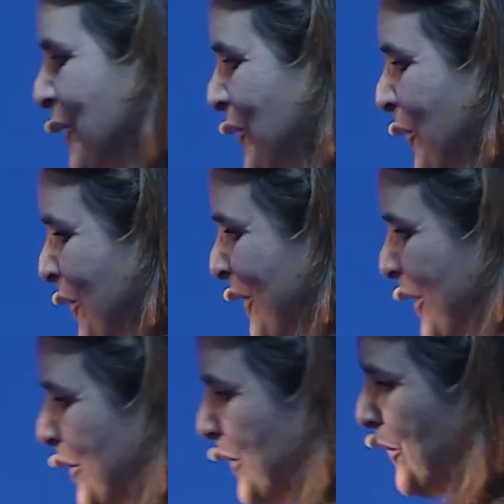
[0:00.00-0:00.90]
to talk
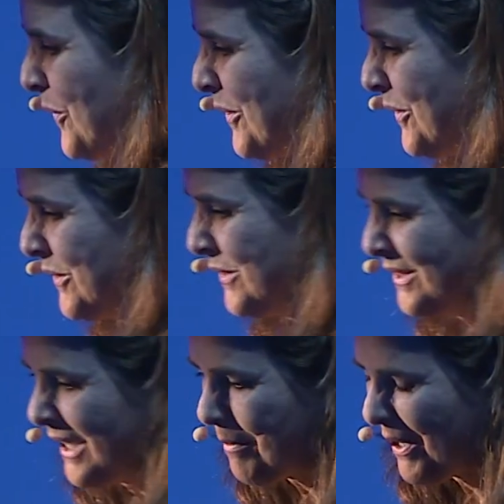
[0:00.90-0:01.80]
to you
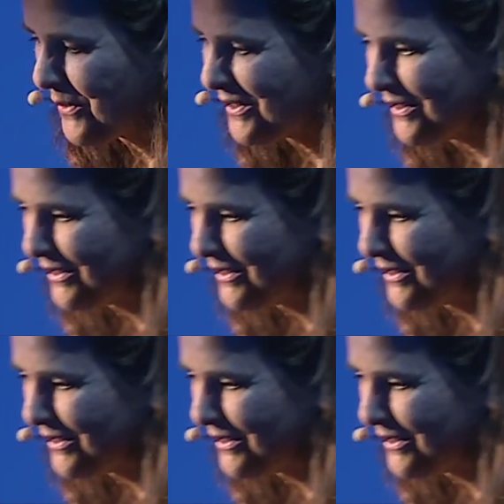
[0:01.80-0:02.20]
about